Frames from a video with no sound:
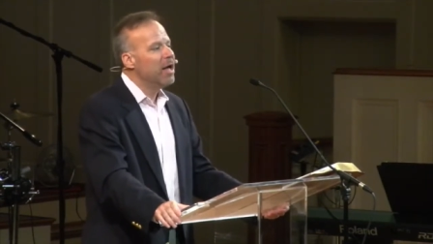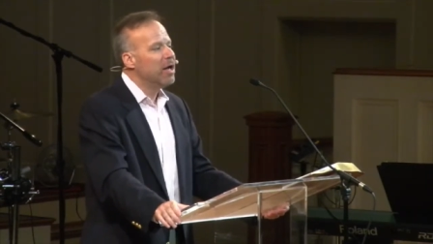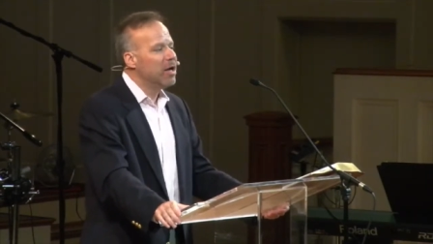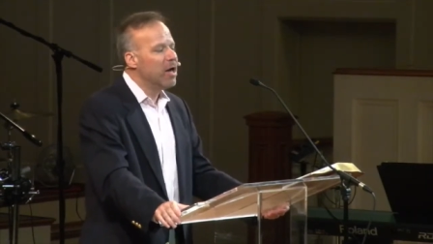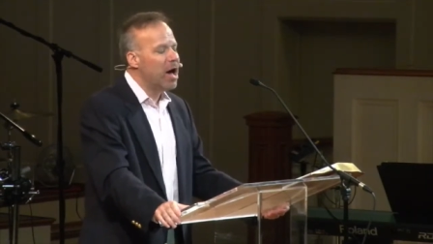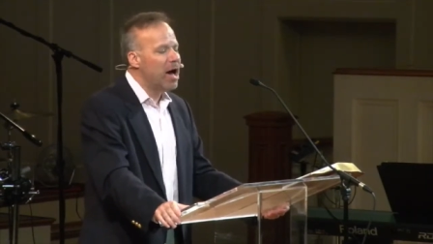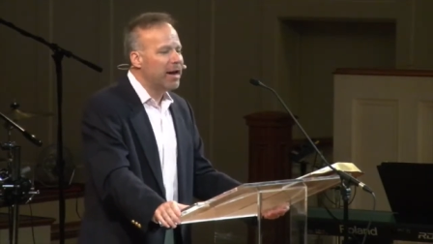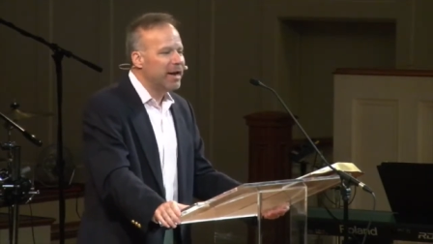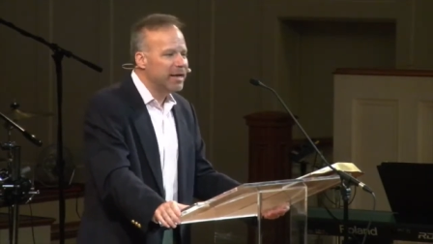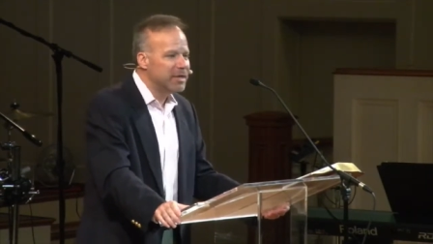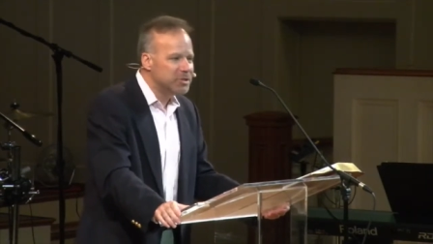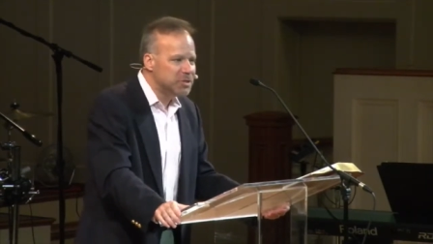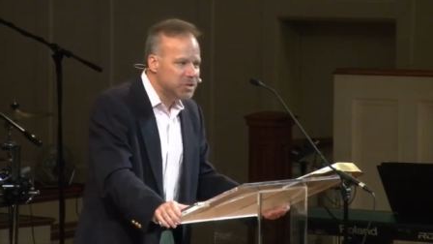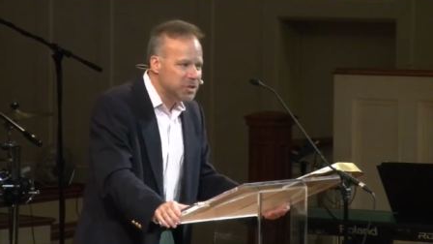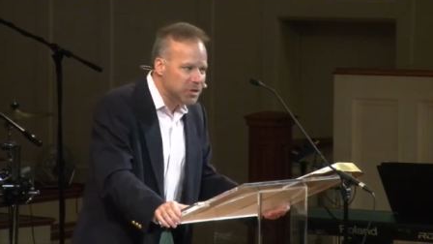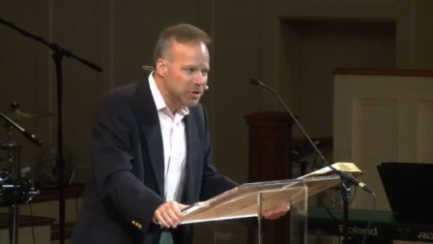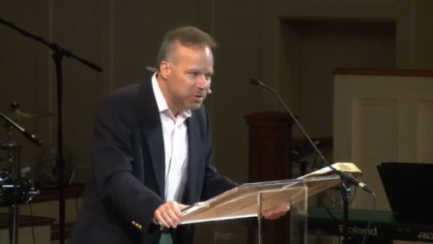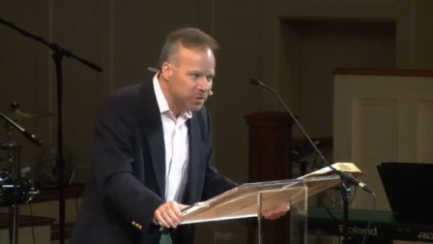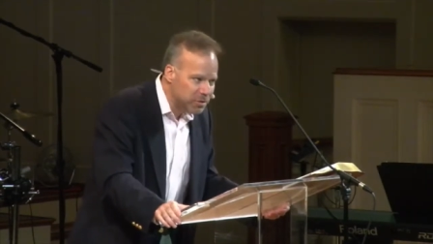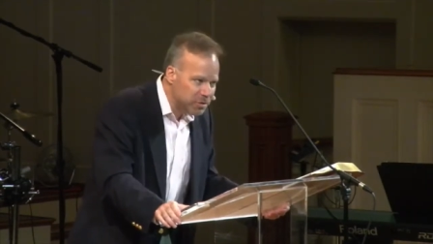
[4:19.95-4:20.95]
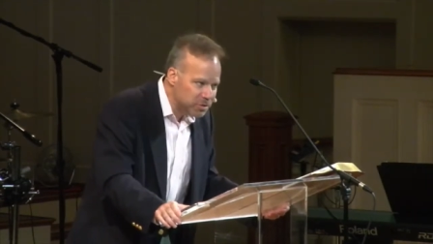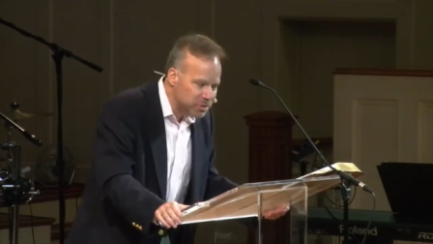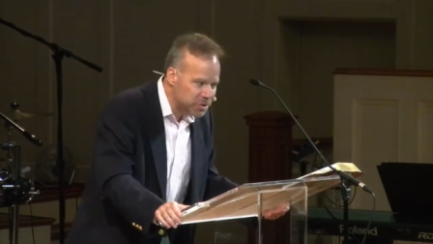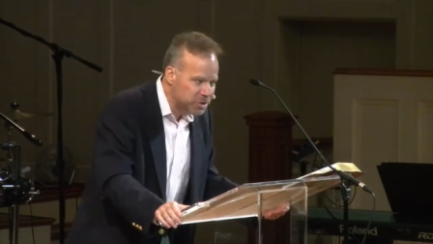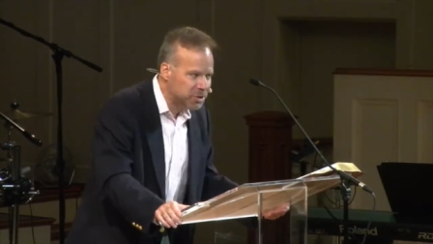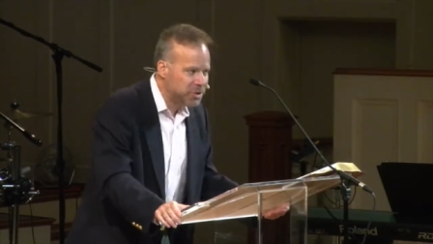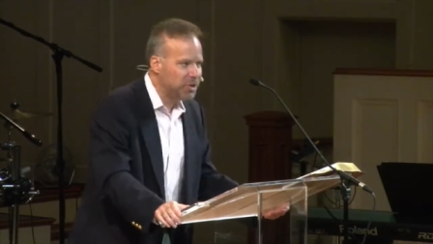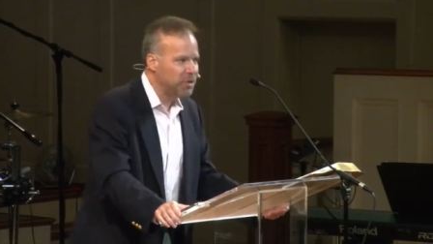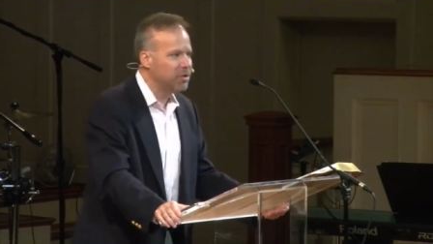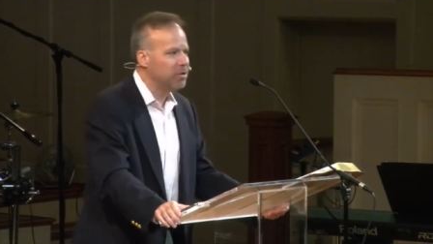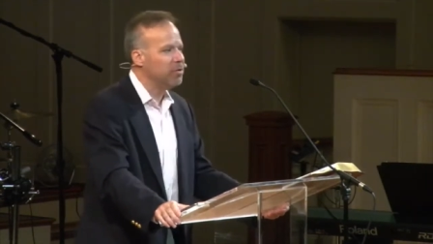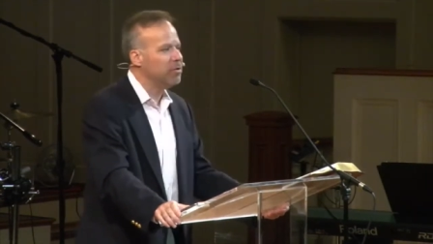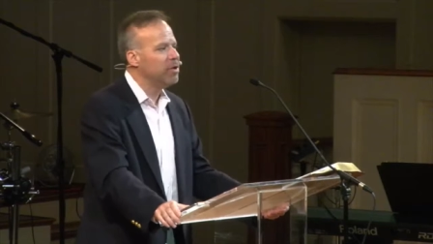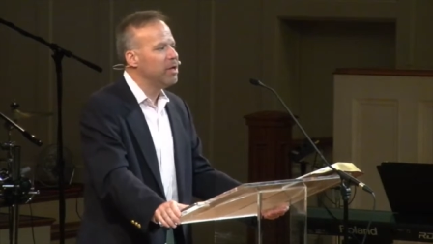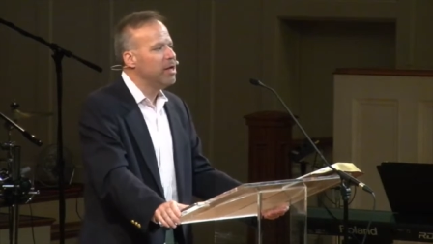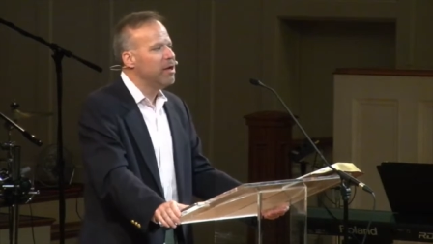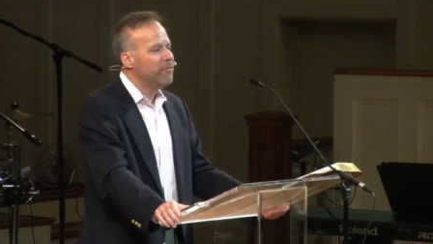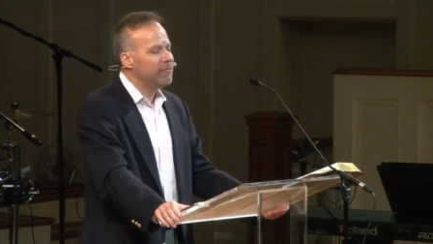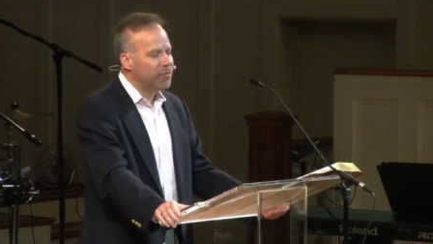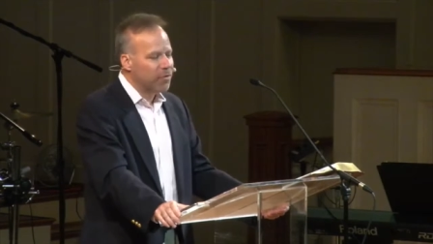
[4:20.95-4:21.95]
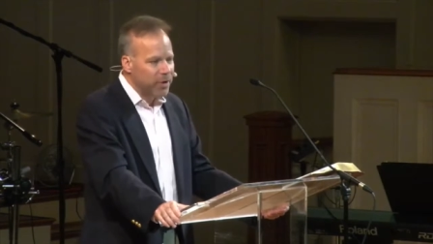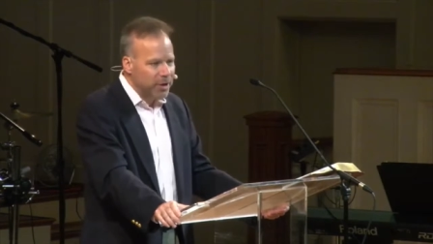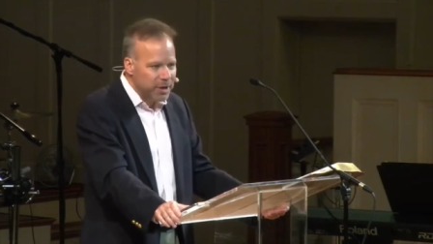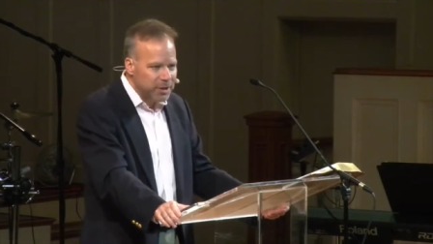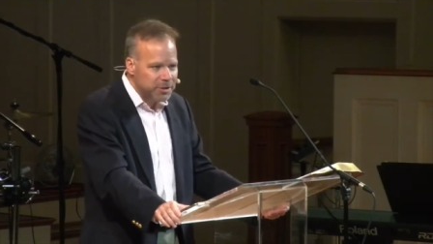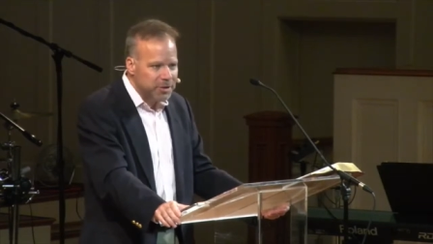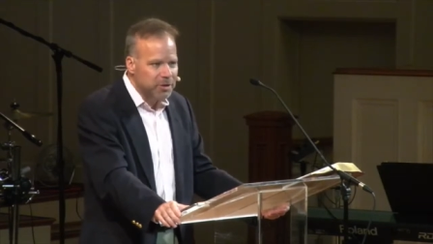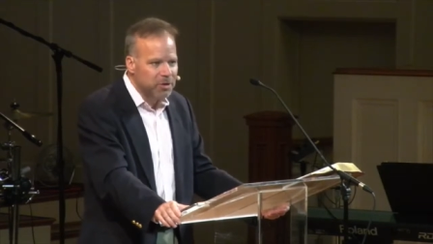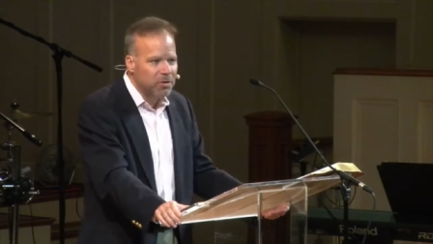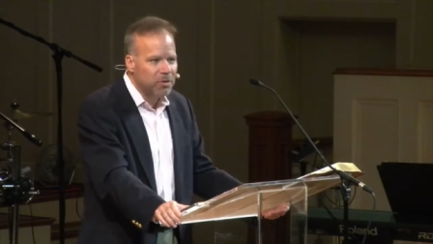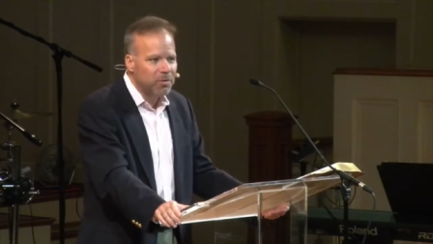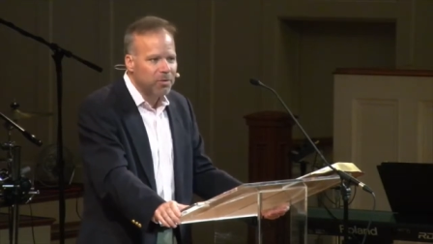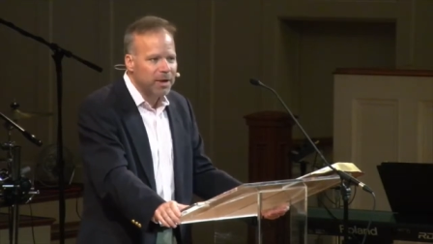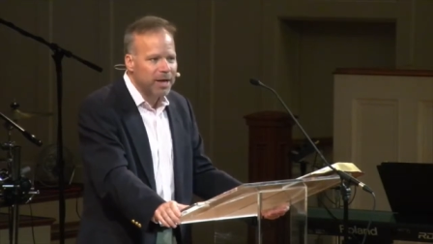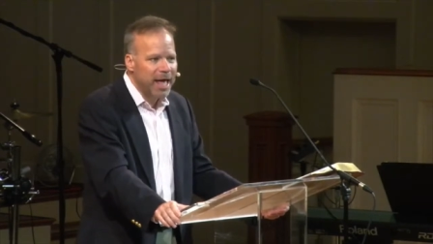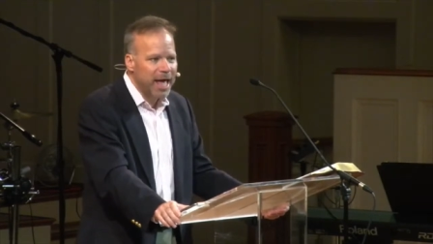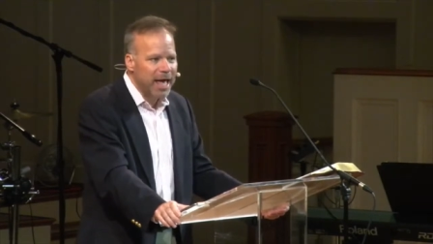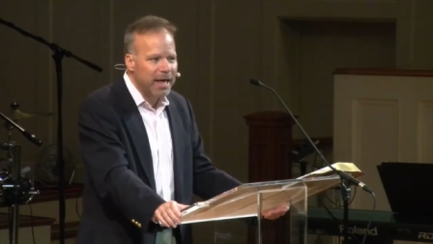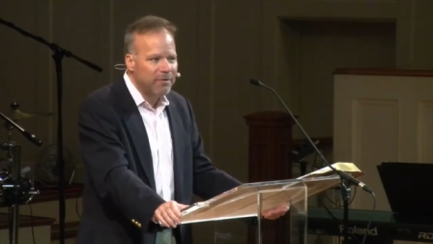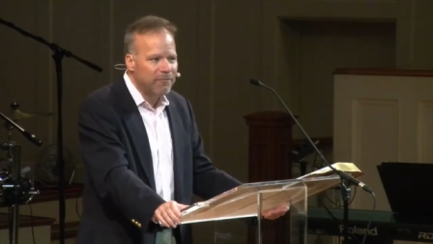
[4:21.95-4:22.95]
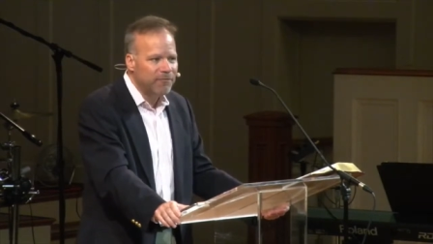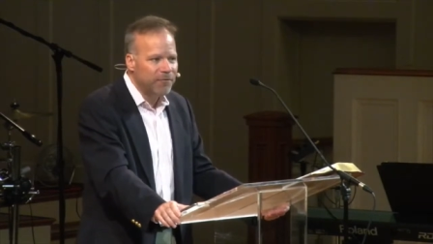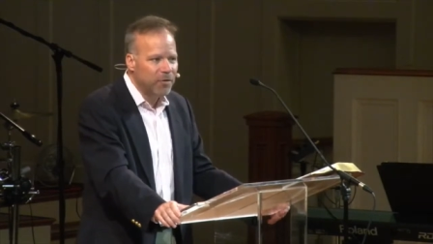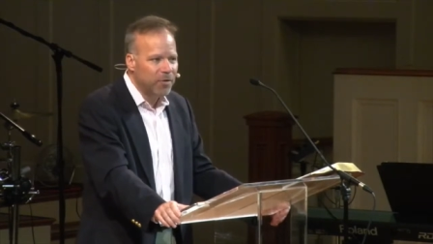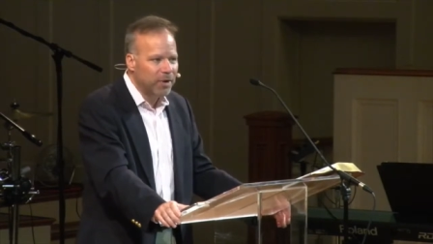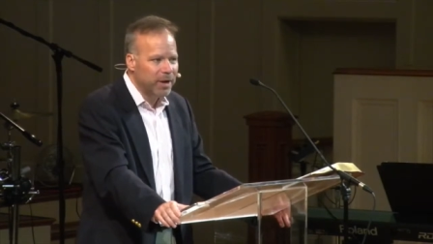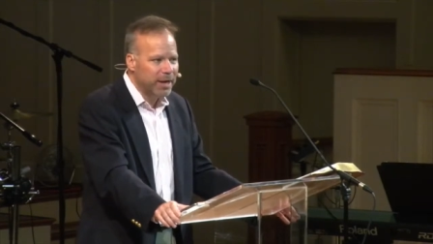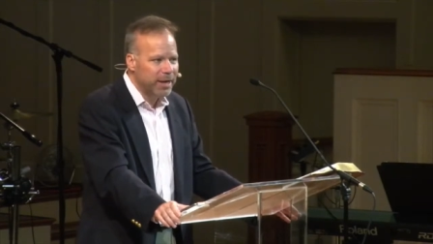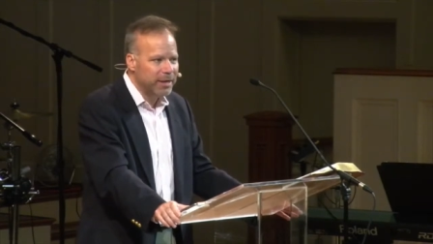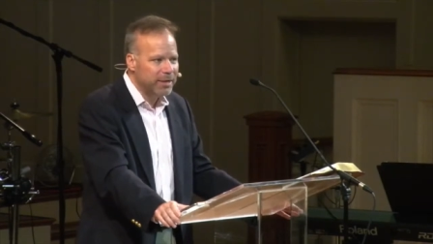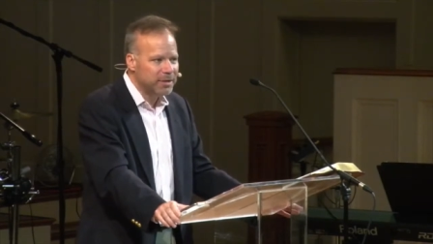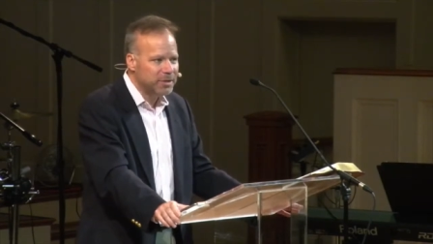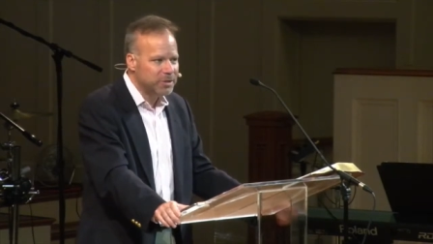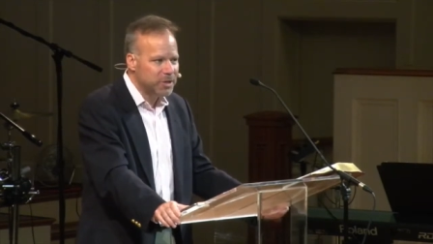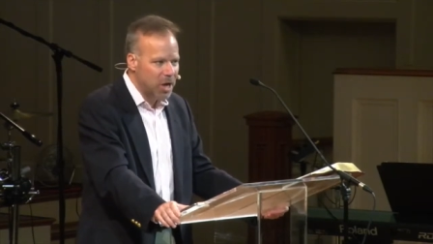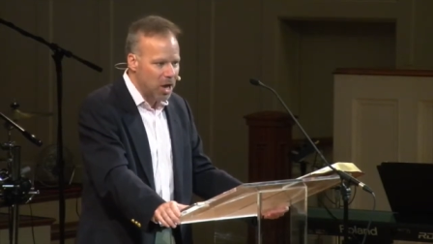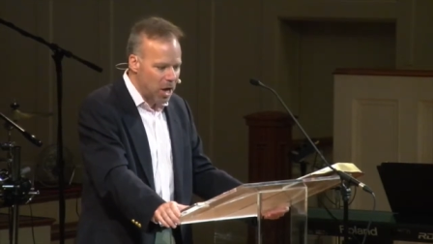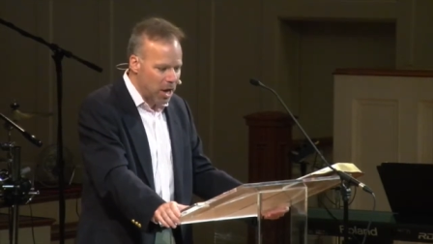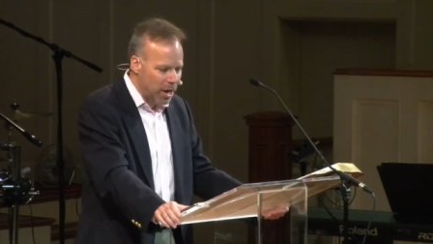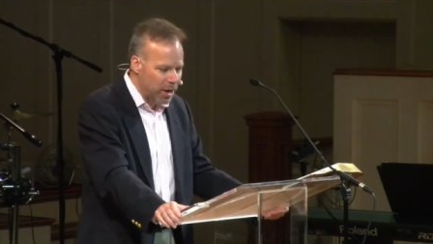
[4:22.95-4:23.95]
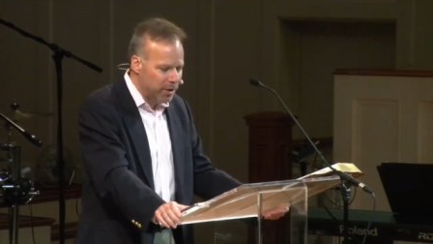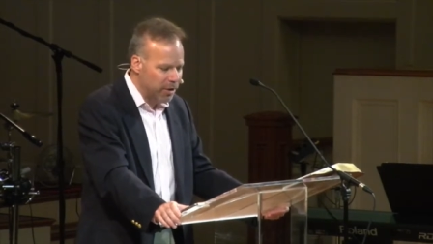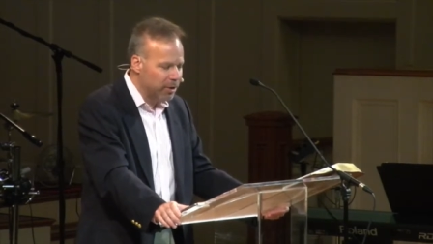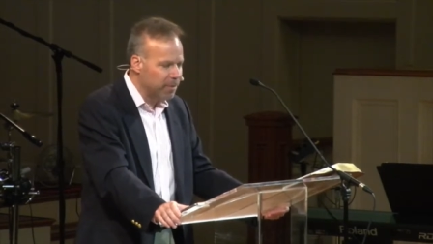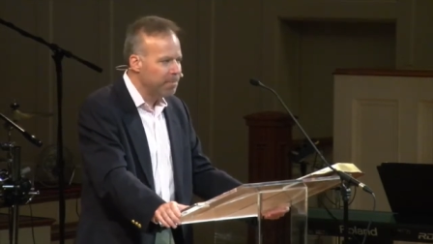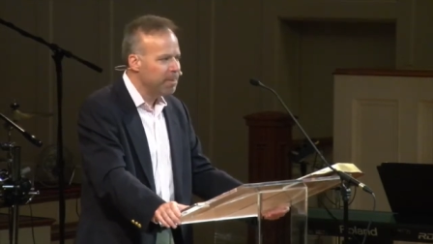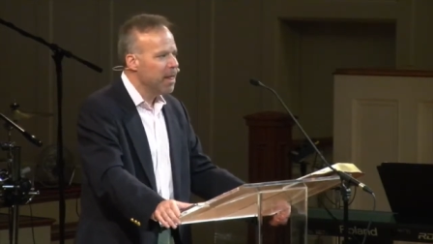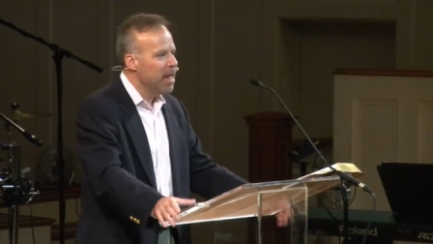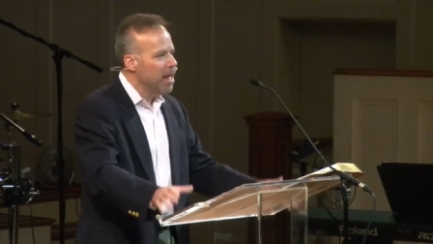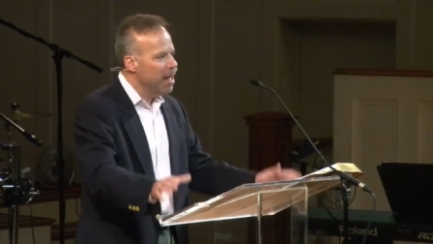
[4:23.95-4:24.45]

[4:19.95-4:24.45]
God has used you for His glory and for His honor.